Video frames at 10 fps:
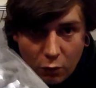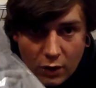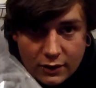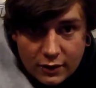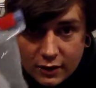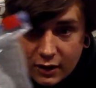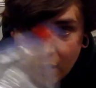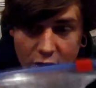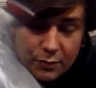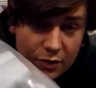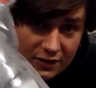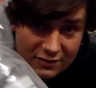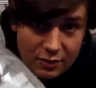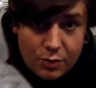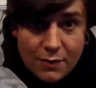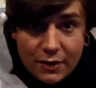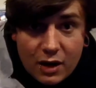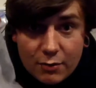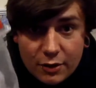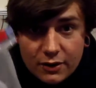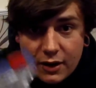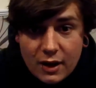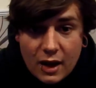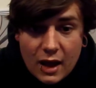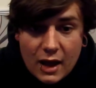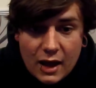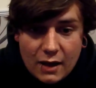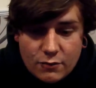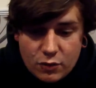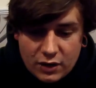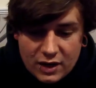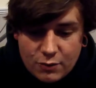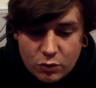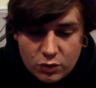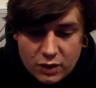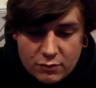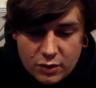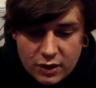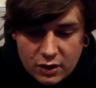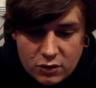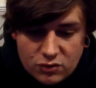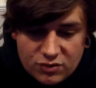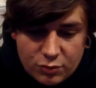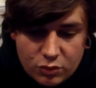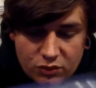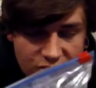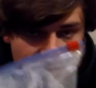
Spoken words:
one. I'm going to put this in my prepping cupboard, where I keep all like my usables and